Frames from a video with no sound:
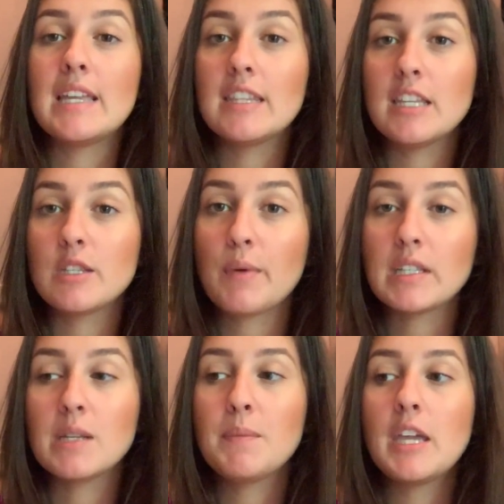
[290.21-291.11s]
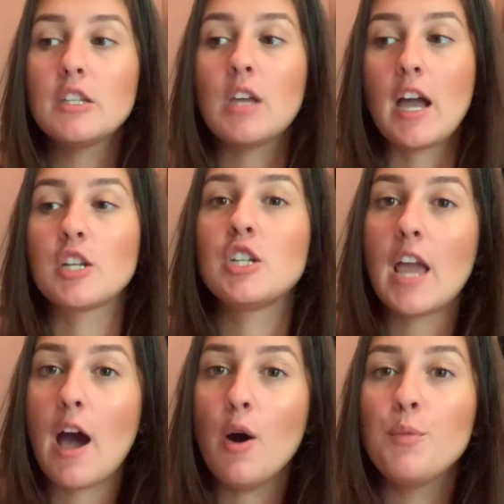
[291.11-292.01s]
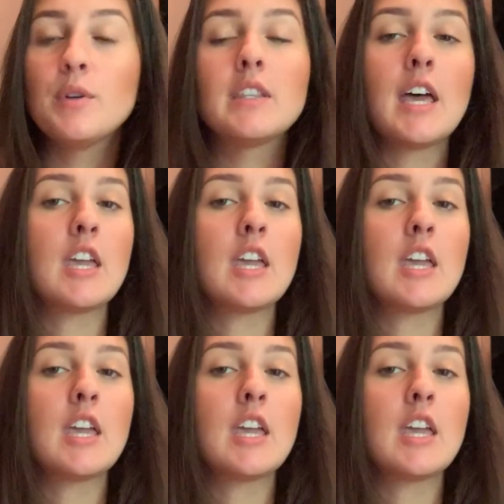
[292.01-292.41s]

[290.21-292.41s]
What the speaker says: in this recipe to actually help with